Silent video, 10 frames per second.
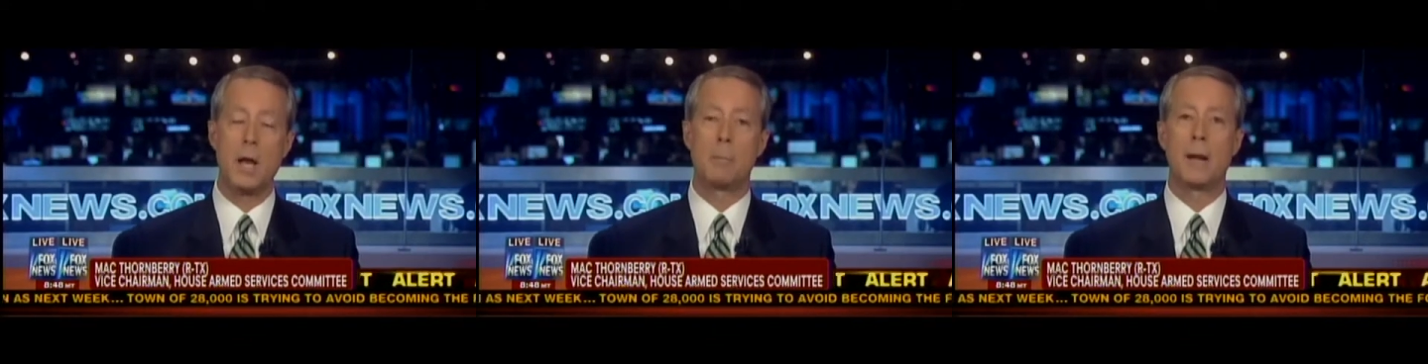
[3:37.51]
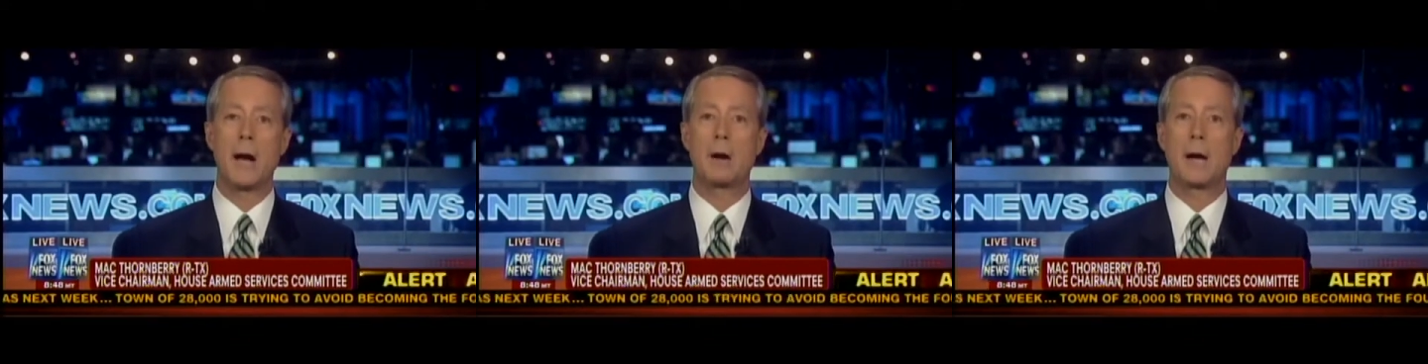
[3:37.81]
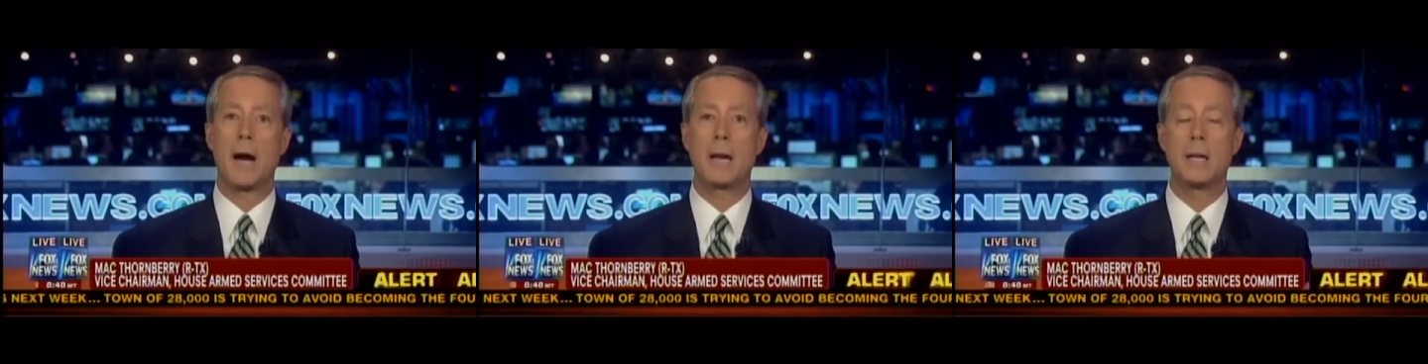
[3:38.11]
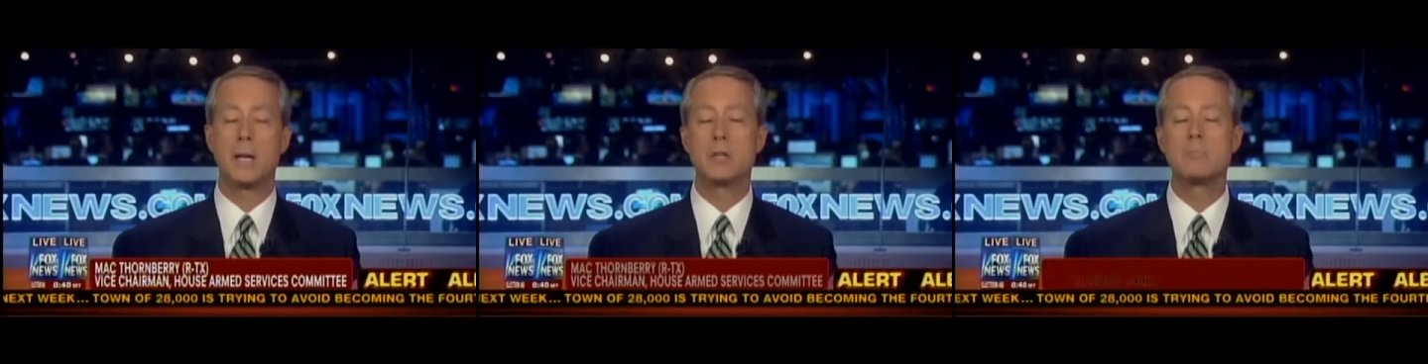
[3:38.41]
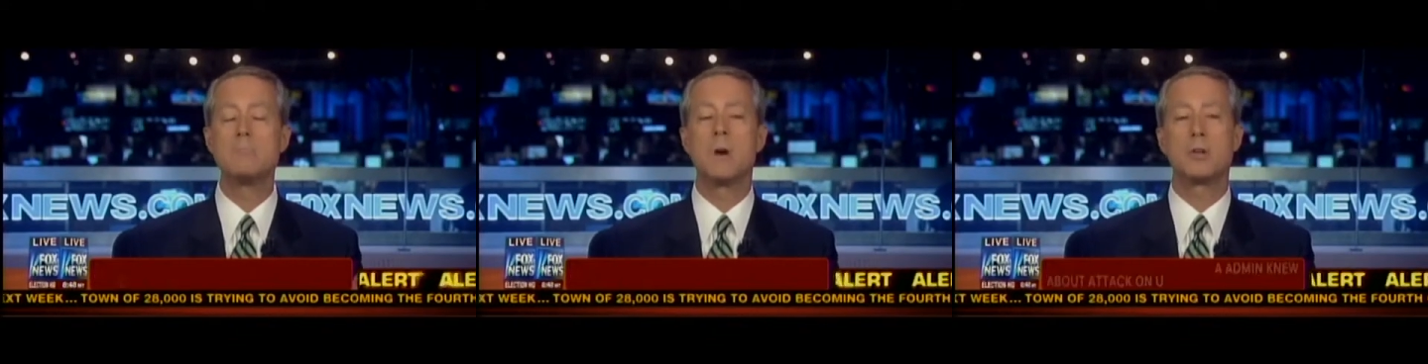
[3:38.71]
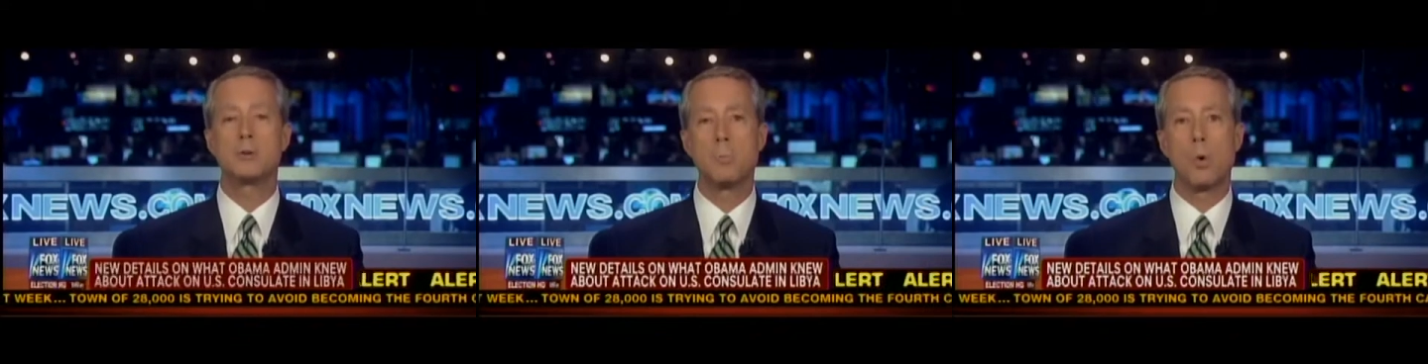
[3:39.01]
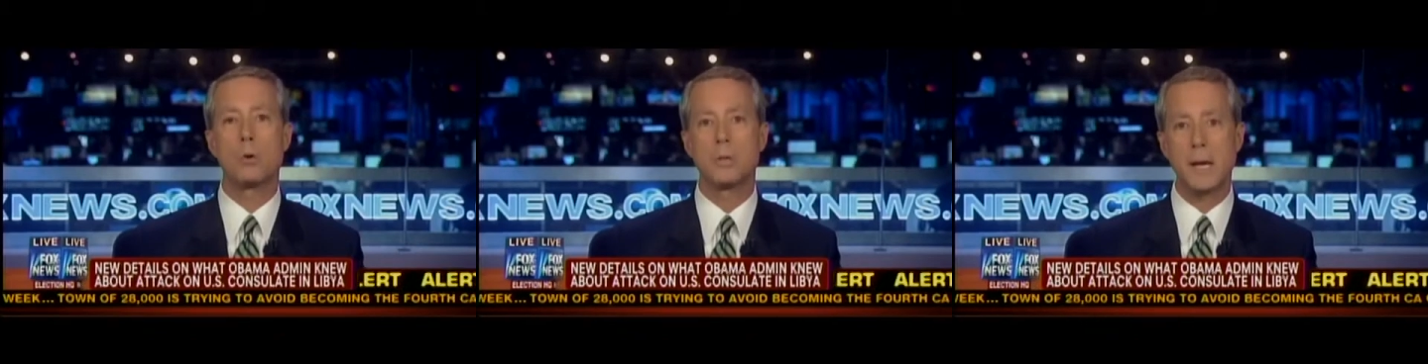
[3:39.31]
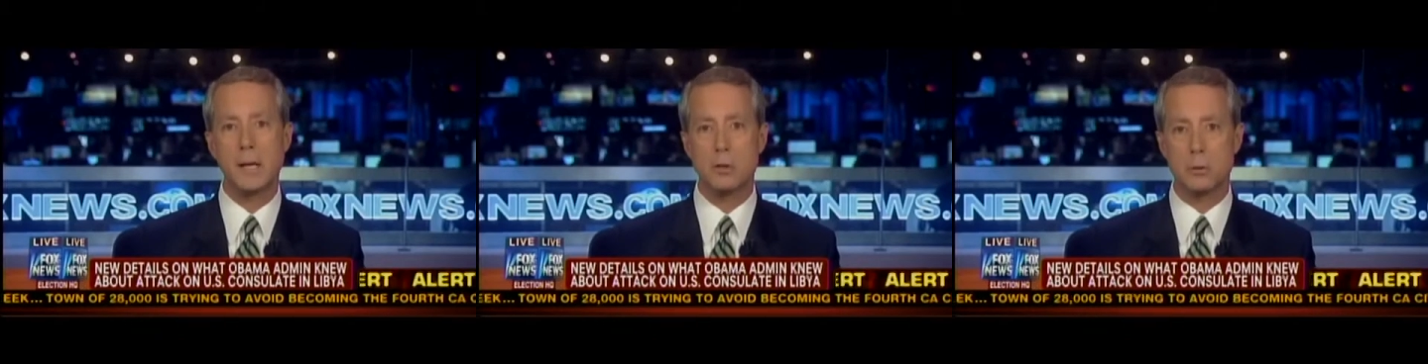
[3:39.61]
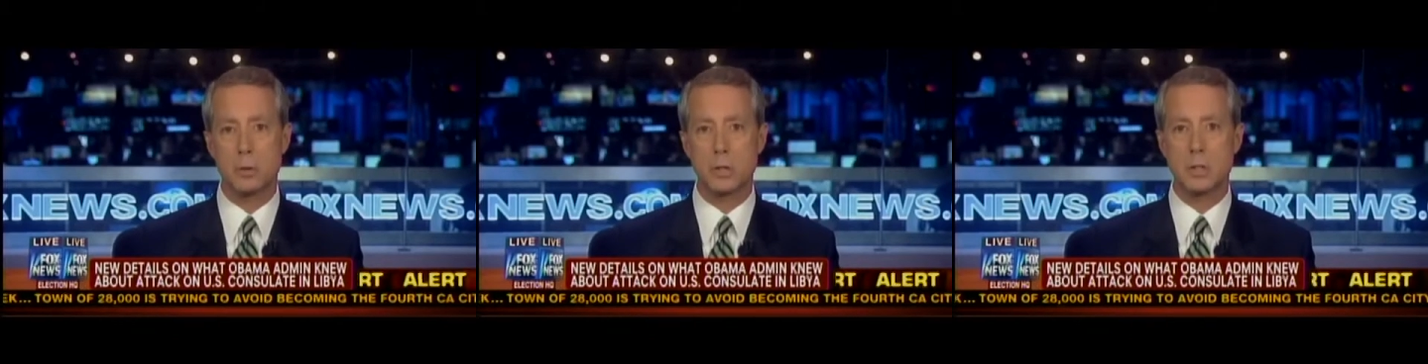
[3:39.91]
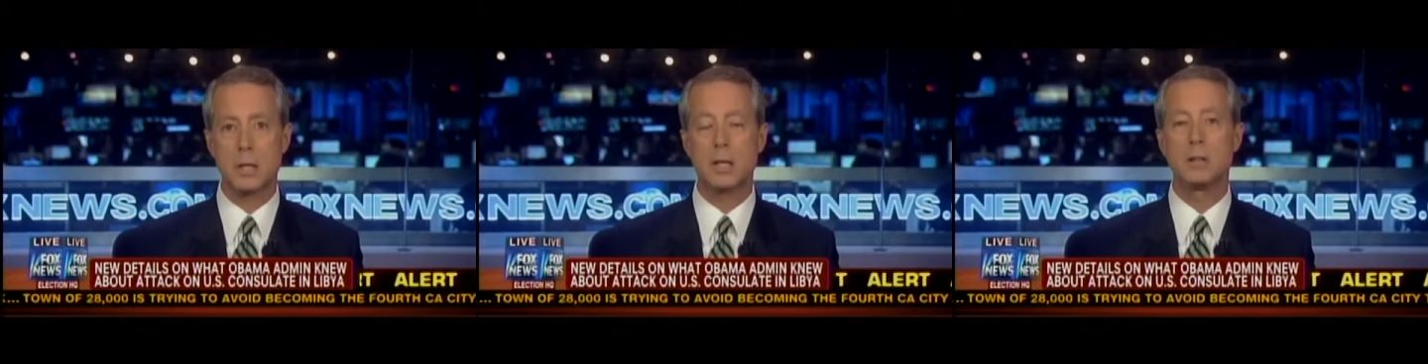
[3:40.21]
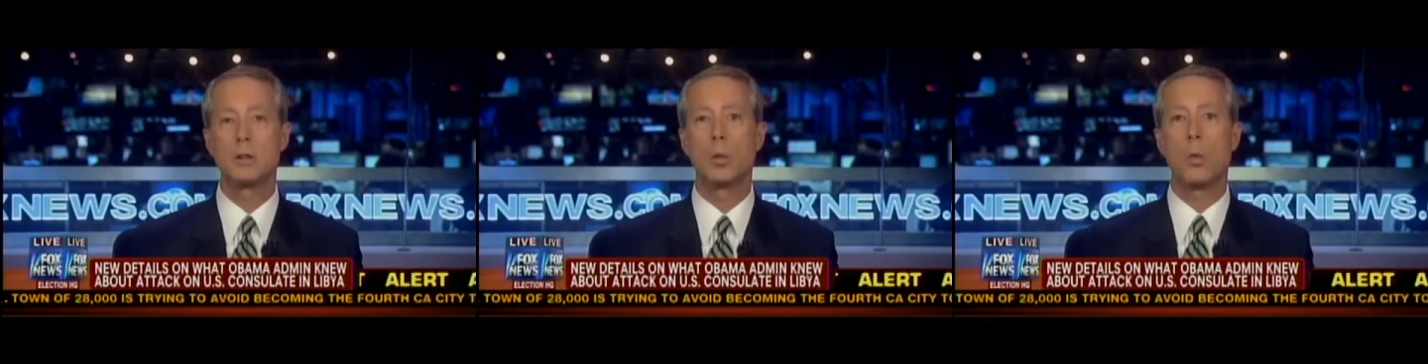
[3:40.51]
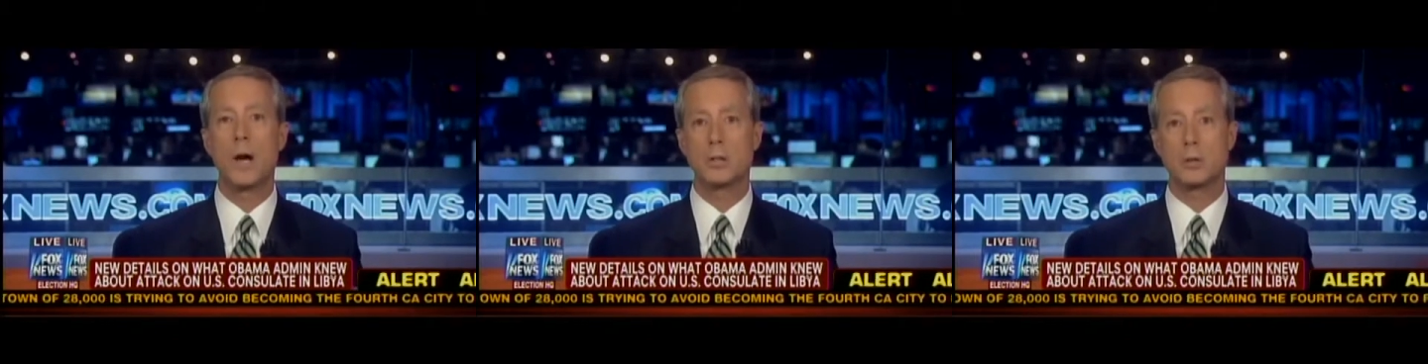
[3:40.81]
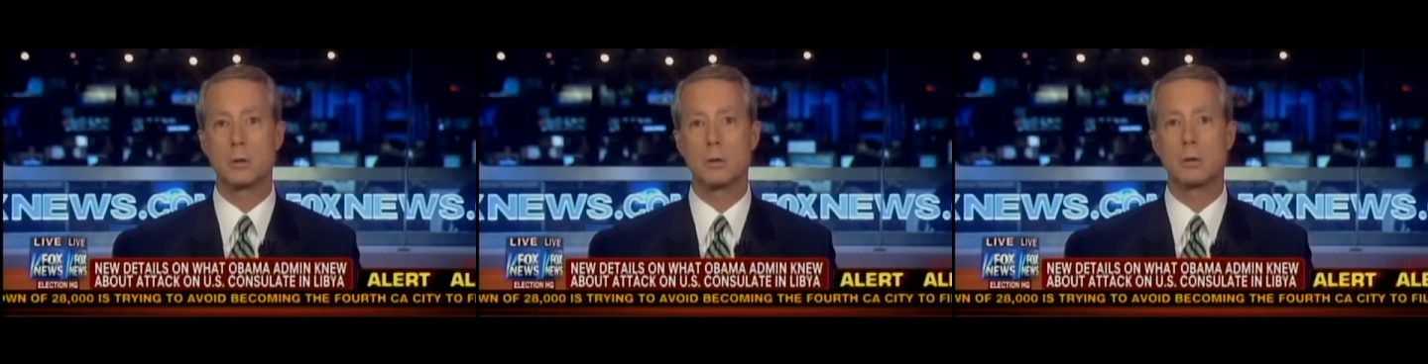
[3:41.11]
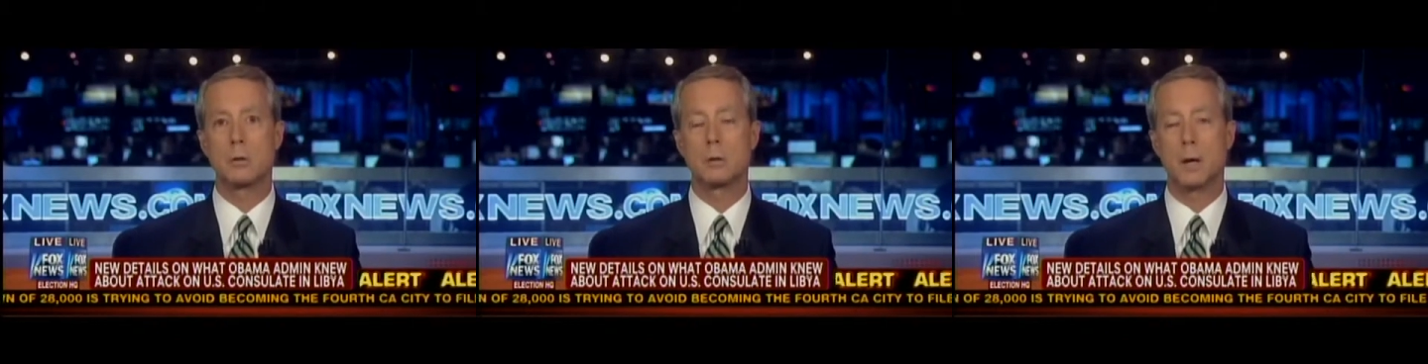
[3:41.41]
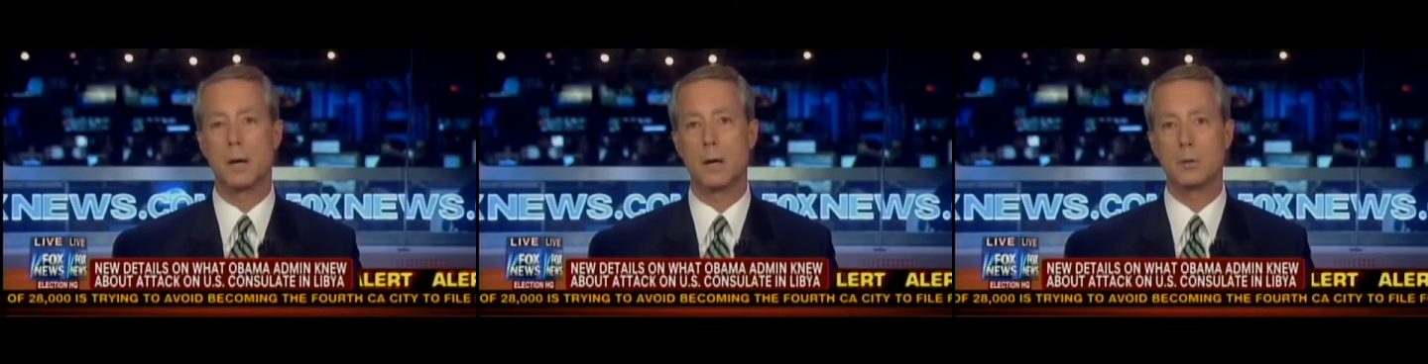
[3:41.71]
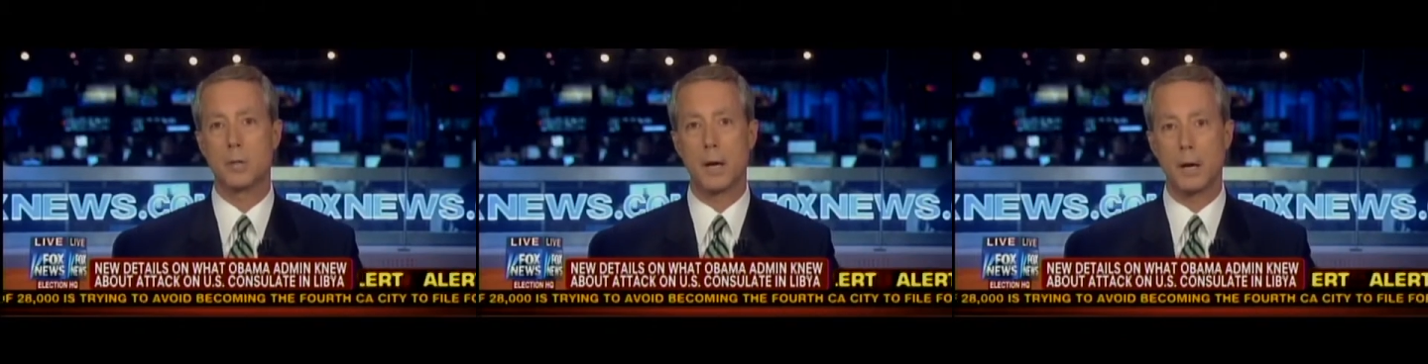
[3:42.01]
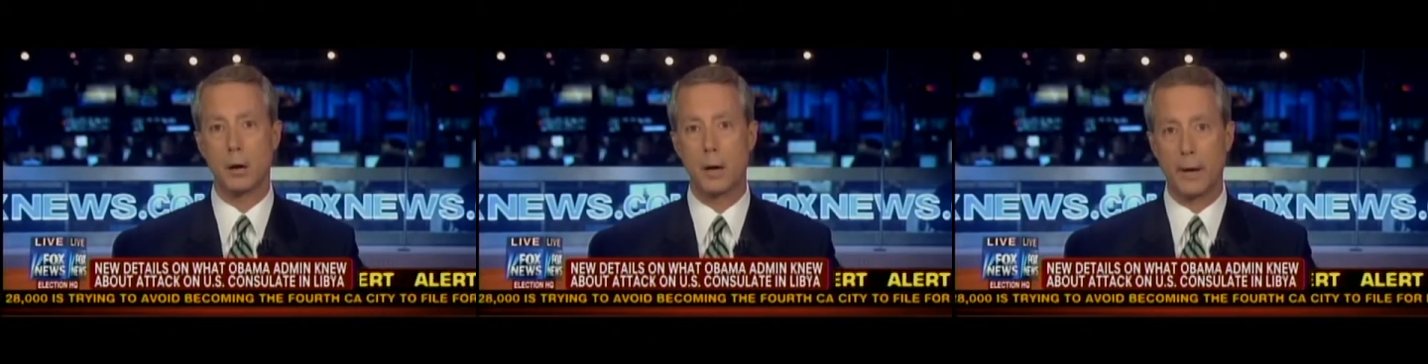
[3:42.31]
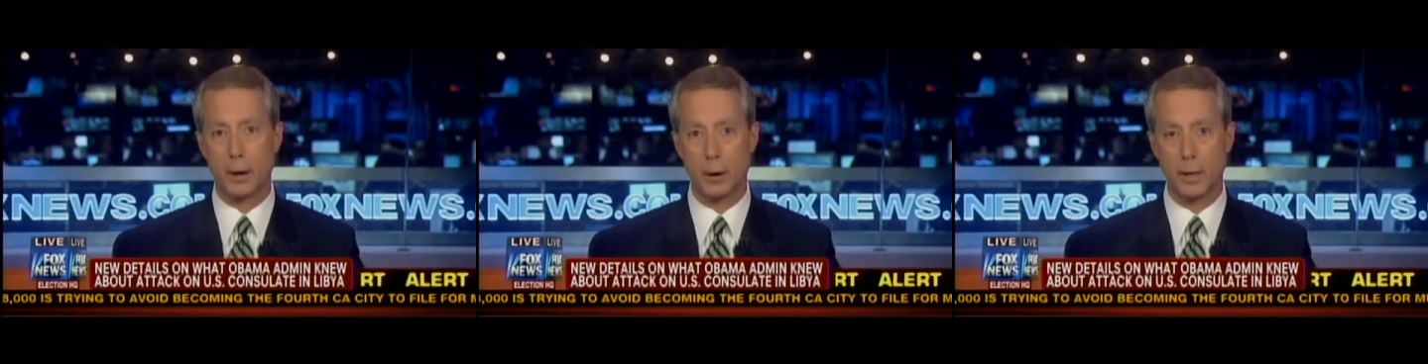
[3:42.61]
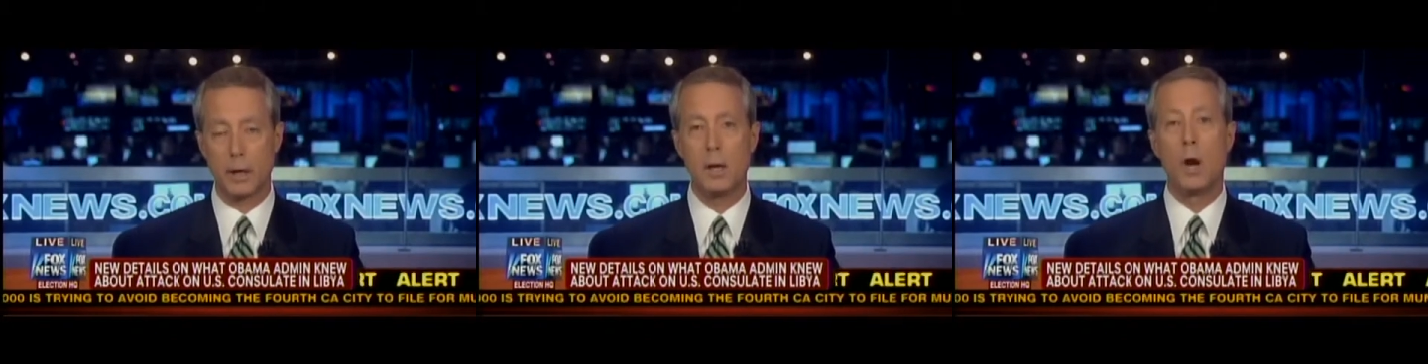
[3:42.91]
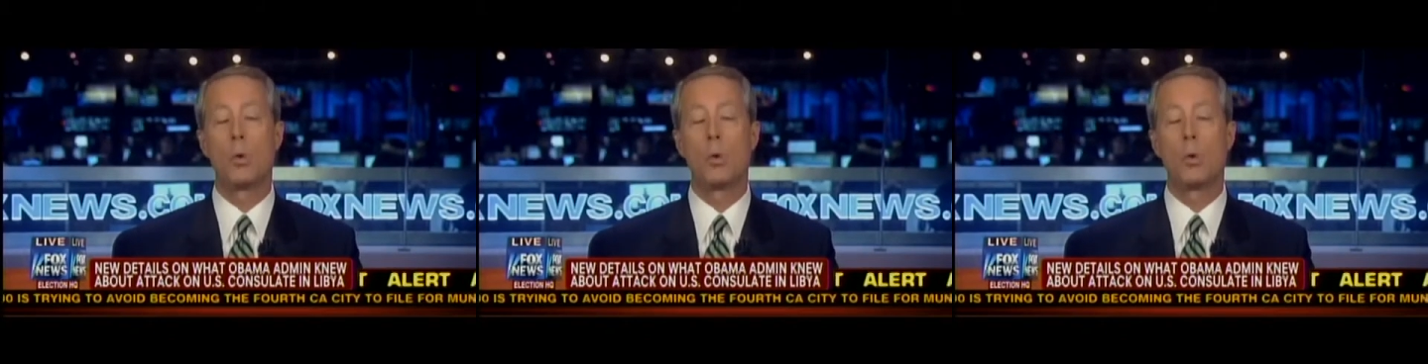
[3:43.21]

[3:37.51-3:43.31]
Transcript: but Al-Qaeda is much more dangerous in the western Sahara area,